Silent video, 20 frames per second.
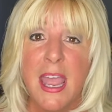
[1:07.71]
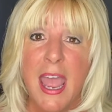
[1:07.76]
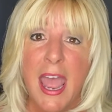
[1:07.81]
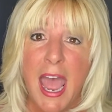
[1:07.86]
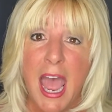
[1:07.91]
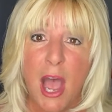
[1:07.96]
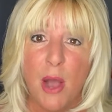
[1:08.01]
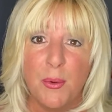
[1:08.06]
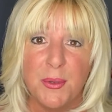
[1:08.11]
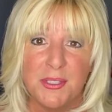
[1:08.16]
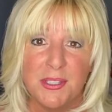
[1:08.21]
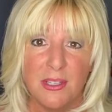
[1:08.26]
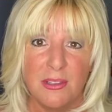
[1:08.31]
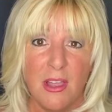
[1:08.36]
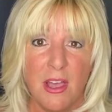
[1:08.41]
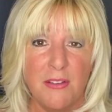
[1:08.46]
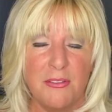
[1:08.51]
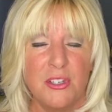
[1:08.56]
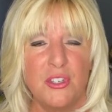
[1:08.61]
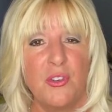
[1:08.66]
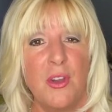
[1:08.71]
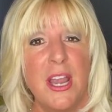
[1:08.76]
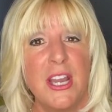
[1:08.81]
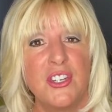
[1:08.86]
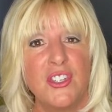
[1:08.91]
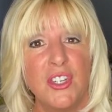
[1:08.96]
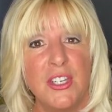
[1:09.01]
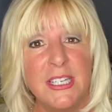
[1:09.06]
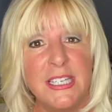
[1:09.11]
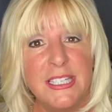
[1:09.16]
How is the law of
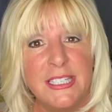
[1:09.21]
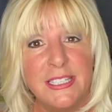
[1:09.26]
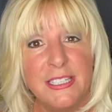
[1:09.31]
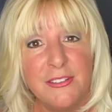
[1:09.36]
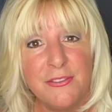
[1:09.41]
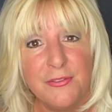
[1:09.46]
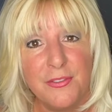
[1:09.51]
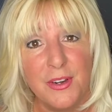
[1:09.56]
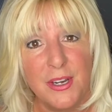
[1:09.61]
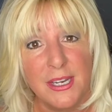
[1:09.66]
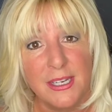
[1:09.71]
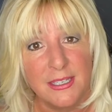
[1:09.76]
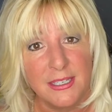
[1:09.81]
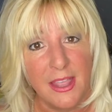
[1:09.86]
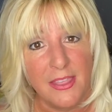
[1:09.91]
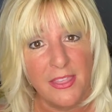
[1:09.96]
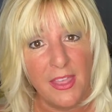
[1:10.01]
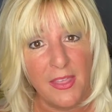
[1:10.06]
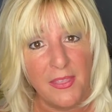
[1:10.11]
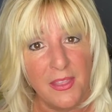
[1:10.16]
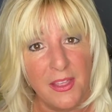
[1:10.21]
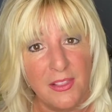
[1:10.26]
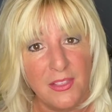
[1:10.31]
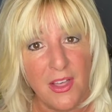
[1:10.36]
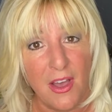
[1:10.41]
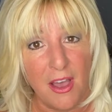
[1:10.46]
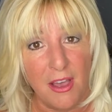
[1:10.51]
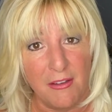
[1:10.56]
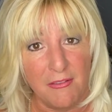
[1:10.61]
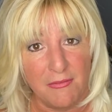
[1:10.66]
attraction different than the
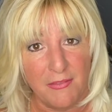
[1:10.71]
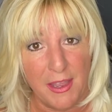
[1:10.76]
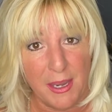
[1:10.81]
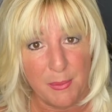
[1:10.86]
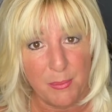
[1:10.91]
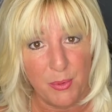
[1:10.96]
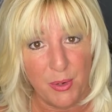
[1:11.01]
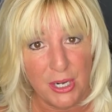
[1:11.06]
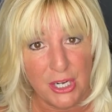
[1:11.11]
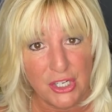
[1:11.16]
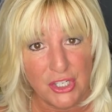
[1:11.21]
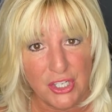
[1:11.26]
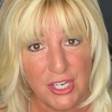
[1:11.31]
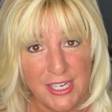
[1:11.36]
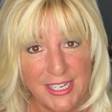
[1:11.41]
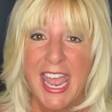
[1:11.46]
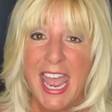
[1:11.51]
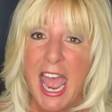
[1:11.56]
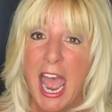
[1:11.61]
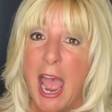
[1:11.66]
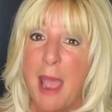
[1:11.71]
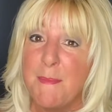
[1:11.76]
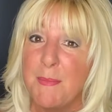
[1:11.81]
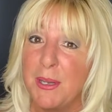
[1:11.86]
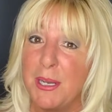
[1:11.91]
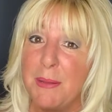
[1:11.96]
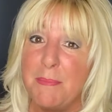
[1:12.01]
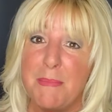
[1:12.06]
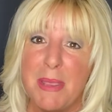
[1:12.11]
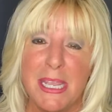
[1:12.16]
law of vibration? I'm
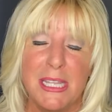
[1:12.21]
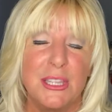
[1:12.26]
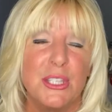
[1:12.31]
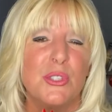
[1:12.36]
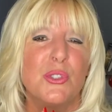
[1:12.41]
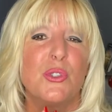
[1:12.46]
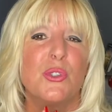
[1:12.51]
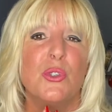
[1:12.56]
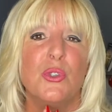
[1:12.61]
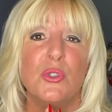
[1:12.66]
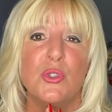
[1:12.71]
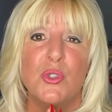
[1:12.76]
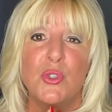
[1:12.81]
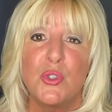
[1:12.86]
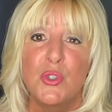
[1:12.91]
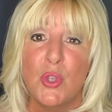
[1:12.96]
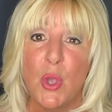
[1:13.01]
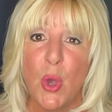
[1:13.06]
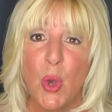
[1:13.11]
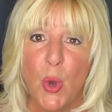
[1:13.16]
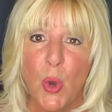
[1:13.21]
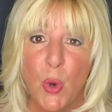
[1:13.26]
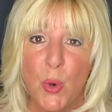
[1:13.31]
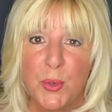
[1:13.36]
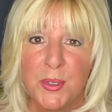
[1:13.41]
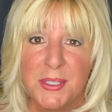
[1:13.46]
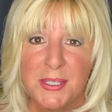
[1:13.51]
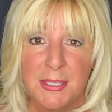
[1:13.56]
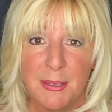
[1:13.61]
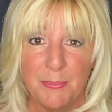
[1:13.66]
gonna make this
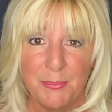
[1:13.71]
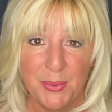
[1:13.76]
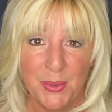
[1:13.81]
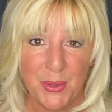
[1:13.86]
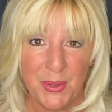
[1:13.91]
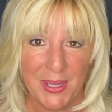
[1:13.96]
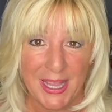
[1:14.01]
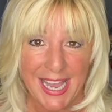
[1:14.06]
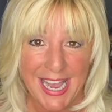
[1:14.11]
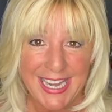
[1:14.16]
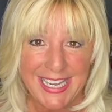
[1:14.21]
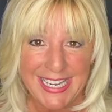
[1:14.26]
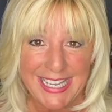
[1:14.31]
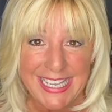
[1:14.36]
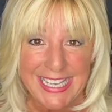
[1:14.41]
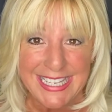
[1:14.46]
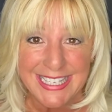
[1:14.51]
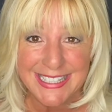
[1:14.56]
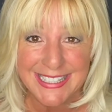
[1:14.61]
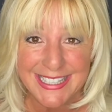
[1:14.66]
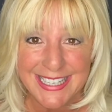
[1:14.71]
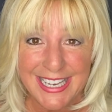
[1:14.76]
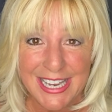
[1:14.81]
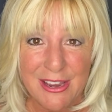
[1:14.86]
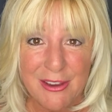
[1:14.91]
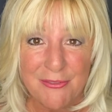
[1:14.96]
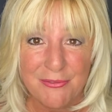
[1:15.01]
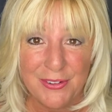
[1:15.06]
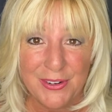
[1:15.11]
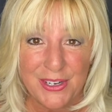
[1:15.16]
so simple and
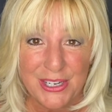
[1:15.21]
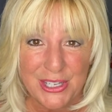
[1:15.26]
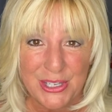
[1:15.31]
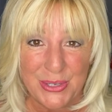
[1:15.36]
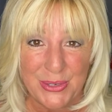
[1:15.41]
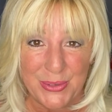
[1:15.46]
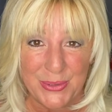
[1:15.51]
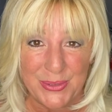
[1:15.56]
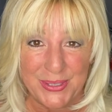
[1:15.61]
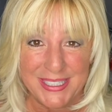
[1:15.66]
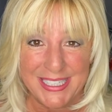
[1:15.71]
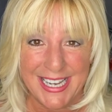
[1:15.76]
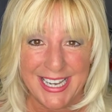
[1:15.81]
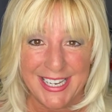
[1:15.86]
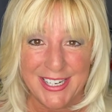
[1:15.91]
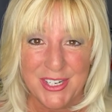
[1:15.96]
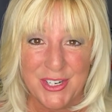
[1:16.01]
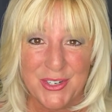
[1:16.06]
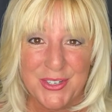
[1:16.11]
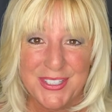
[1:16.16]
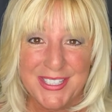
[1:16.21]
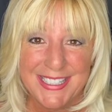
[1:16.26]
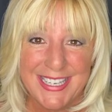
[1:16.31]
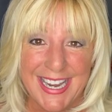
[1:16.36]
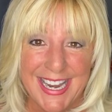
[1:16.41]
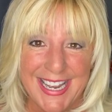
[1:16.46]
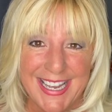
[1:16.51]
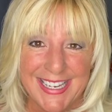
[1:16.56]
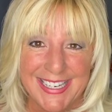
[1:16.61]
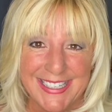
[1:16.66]
easy for you to
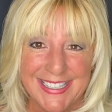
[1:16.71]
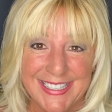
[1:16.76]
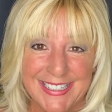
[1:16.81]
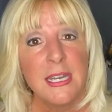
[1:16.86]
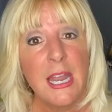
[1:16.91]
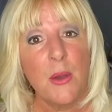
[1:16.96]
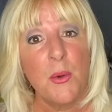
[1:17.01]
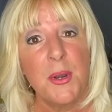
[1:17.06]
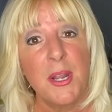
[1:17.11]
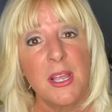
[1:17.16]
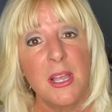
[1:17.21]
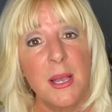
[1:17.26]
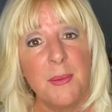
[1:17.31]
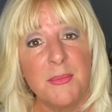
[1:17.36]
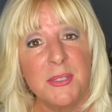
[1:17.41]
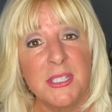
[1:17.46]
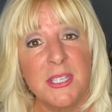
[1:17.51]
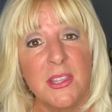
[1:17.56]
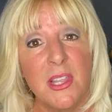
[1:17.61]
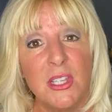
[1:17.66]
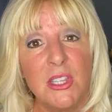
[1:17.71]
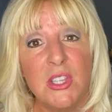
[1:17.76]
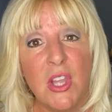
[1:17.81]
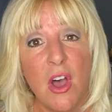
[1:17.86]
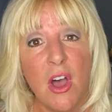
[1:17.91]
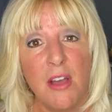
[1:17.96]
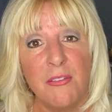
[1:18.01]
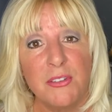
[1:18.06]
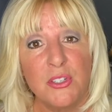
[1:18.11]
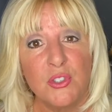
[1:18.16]
understand. Now, when it comes to the
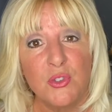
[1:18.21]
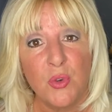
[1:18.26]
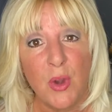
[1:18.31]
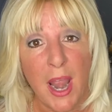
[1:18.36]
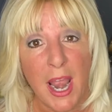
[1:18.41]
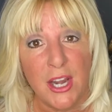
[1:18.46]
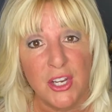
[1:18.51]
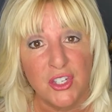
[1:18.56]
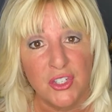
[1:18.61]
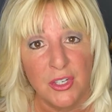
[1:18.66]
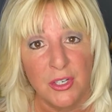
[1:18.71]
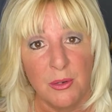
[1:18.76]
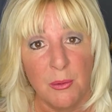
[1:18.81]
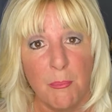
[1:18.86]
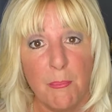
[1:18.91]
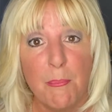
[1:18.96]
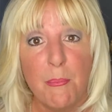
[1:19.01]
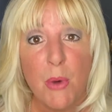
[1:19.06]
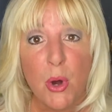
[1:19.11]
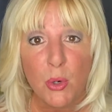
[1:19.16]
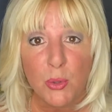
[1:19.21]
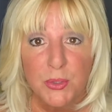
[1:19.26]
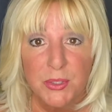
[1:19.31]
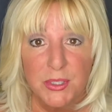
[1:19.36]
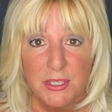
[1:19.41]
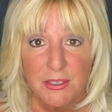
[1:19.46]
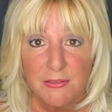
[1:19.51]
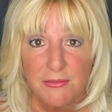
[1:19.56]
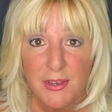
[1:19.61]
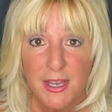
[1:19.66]
law of attraction,
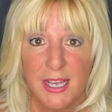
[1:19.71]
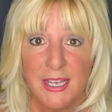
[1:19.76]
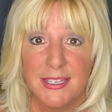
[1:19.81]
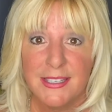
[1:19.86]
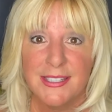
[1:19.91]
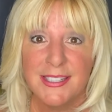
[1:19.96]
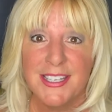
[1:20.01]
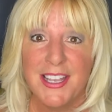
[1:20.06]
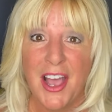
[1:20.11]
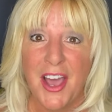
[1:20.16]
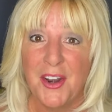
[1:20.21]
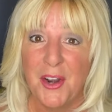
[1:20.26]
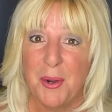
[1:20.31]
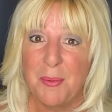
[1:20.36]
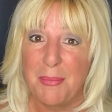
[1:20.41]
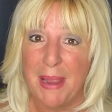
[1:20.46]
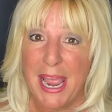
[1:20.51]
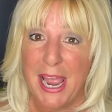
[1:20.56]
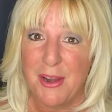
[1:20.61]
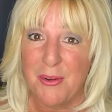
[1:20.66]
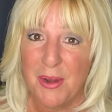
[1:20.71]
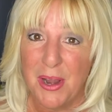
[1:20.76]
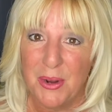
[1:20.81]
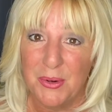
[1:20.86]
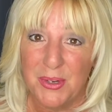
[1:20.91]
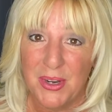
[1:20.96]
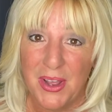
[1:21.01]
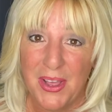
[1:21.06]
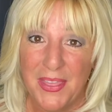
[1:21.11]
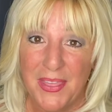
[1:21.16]
most of us got our
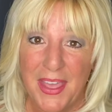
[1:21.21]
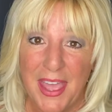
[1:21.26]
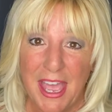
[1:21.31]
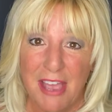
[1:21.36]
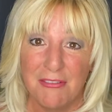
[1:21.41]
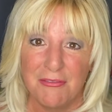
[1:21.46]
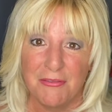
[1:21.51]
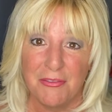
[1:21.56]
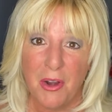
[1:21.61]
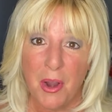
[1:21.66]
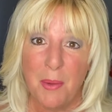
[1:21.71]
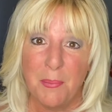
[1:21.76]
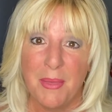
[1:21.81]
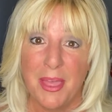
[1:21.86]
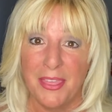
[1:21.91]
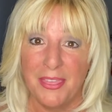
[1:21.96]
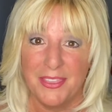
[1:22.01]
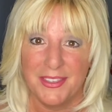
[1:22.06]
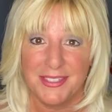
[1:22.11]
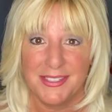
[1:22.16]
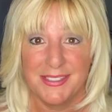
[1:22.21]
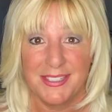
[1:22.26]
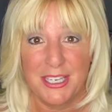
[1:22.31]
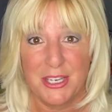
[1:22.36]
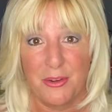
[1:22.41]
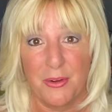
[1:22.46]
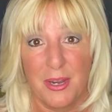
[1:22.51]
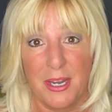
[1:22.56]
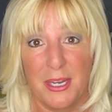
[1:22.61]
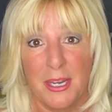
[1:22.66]
background on that from The
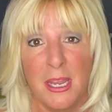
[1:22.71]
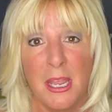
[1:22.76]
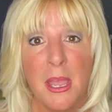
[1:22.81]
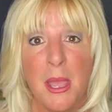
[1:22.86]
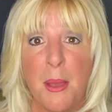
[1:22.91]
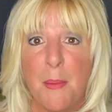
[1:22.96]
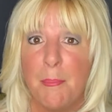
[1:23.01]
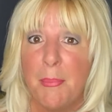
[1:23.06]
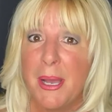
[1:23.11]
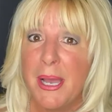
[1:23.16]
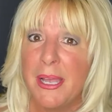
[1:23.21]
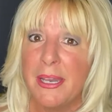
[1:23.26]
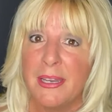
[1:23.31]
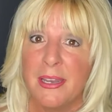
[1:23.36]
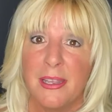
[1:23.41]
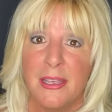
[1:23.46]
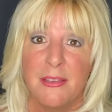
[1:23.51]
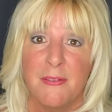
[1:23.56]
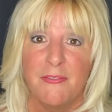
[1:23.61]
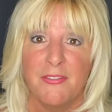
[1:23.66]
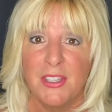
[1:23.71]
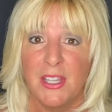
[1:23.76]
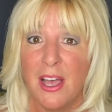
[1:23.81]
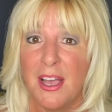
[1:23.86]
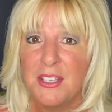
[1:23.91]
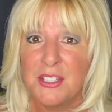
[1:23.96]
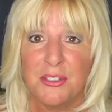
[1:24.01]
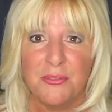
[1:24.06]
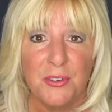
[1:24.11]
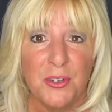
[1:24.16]
Secret, but
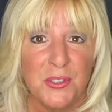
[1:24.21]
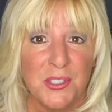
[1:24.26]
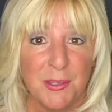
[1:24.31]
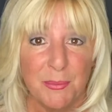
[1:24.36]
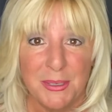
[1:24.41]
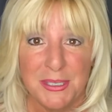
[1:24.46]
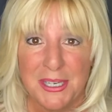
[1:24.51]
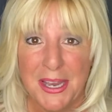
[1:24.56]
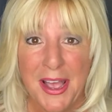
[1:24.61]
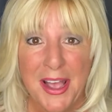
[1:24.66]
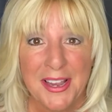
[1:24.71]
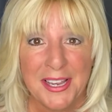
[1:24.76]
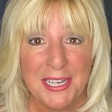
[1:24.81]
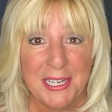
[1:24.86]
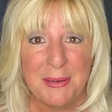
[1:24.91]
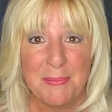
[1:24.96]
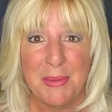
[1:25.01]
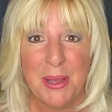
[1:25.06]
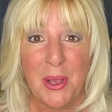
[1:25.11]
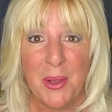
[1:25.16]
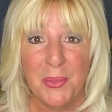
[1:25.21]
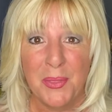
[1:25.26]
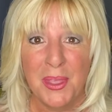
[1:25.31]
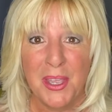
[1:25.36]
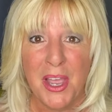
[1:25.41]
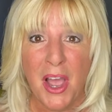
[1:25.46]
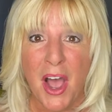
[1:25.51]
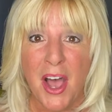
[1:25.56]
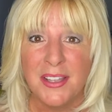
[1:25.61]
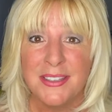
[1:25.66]
philosophers have been talking about
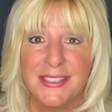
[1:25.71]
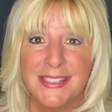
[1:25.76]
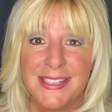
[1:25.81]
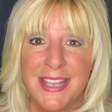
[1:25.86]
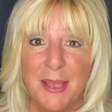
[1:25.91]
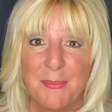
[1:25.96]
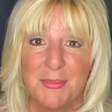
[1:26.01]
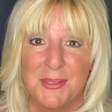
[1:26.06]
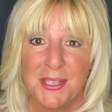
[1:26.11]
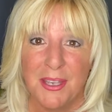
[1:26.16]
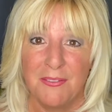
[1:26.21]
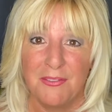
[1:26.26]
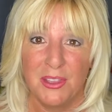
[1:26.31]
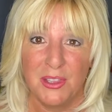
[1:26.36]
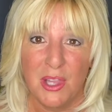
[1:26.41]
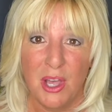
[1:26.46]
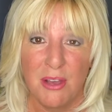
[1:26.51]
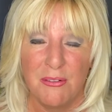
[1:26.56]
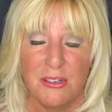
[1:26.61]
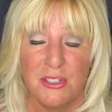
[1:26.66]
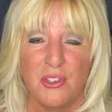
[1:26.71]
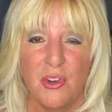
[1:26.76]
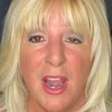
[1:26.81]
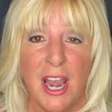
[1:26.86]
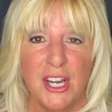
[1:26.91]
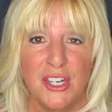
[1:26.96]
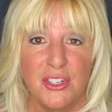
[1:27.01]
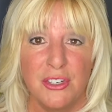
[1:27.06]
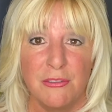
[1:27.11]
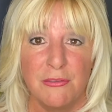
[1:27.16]
the concepts of the law of
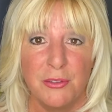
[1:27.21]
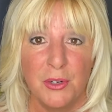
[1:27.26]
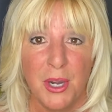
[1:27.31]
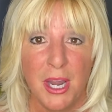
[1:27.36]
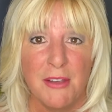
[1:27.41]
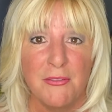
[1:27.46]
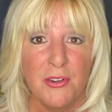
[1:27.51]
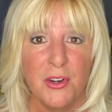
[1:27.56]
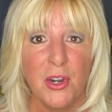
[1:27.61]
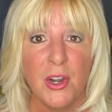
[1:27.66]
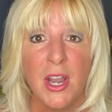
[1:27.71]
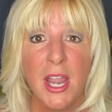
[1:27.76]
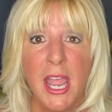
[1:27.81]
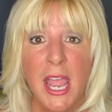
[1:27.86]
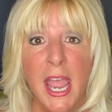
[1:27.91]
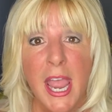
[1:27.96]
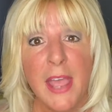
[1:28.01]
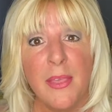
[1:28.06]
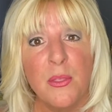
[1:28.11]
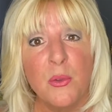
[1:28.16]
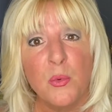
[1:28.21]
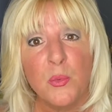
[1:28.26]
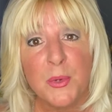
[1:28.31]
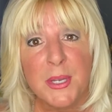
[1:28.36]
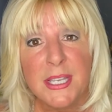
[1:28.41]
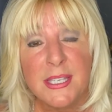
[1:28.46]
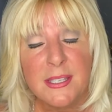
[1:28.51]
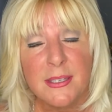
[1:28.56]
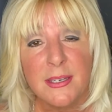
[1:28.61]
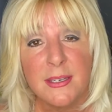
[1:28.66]
attraction forever. And the
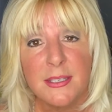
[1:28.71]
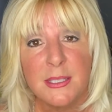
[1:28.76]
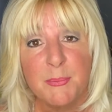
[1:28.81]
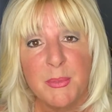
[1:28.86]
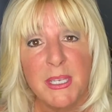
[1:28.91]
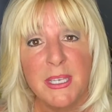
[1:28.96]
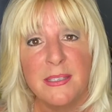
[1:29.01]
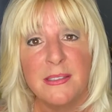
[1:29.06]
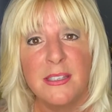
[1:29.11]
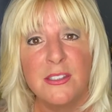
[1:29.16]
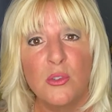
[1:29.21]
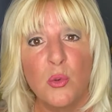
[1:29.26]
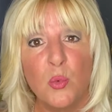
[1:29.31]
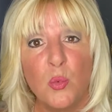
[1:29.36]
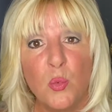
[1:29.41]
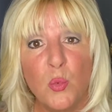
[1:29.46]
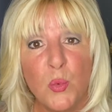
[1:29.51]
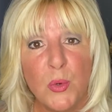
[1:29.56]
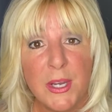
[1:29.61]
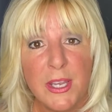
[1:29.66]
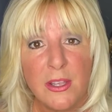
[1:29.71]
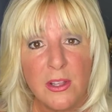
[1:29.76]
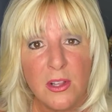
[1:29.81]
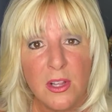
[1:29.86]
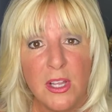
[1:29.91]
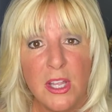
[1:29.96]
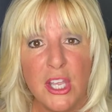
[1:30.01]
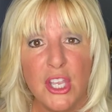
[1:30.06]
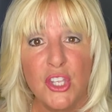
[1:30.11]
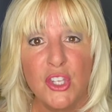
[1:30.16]
reason is because it's a
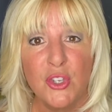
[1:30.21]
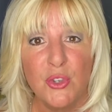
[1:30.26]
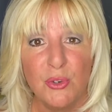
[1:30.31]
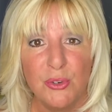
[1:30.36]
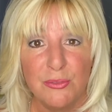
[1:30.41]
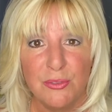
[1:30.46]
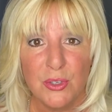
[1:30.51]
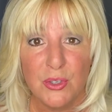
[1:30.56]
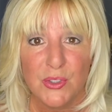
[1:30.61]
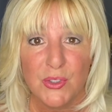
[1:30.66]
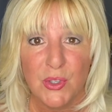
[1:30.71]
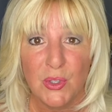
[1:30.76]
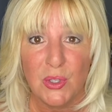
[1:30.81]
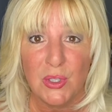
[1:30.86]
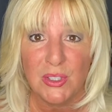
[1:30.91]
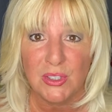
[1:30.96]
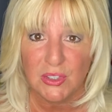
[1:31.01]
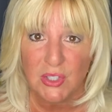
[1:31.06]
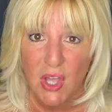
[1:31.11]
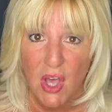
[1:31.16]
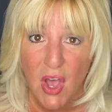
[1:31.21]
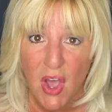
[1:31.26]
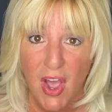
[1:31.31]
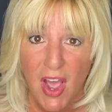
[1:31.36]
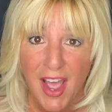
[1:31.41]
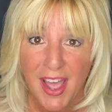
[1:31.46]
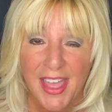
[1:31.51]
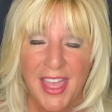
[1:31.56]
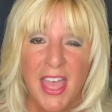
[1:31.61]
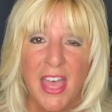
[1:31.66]
real universal
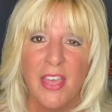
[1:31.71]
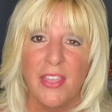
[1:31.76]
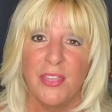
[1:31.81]
law.